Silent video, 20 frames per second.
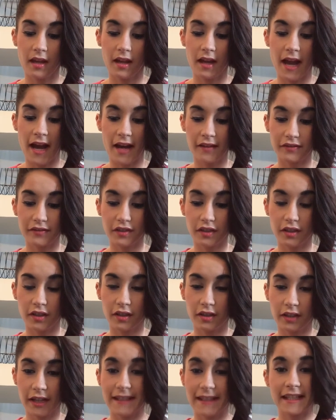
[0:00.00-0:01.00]

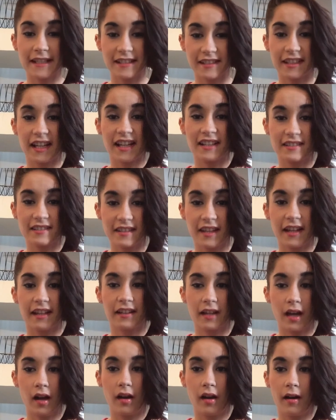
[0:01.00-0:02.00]
after like Daisy got sick,
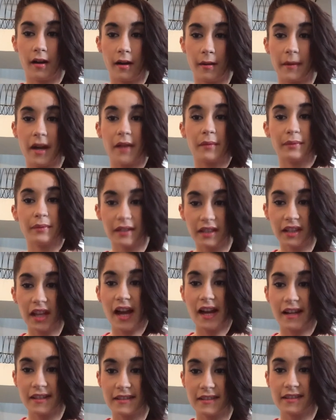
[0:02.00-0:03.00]
I
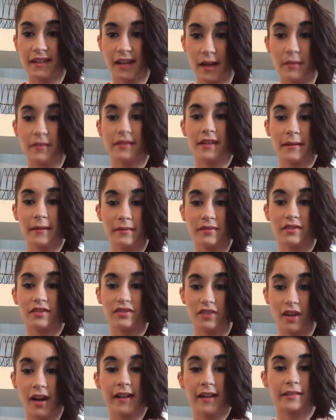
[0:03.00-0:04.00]
realized that I was able to
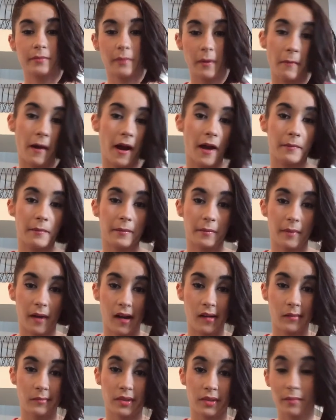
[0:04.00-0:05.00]
talk to my mom
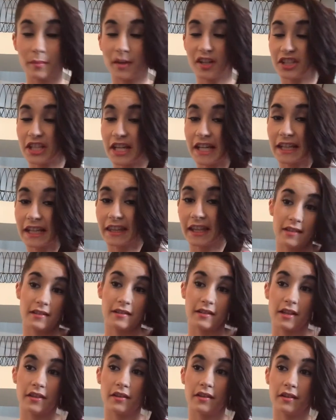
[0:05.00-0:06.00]
about pretty much anything.
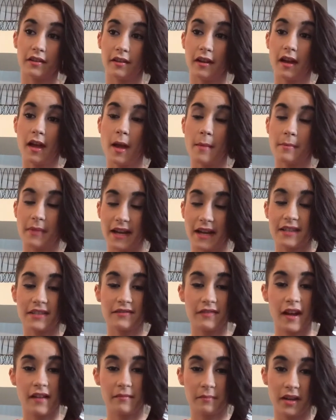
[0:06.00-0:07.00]
In the past
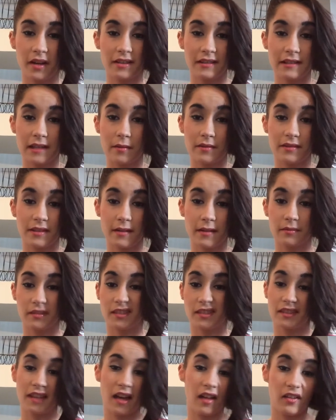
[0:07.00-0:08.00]
5 months, I was able
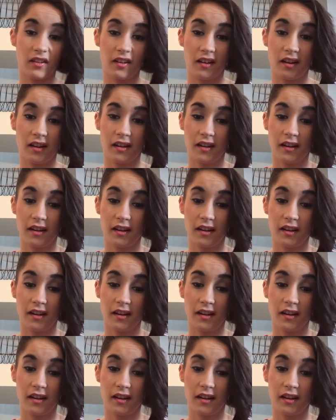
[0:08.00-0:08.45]
to tell her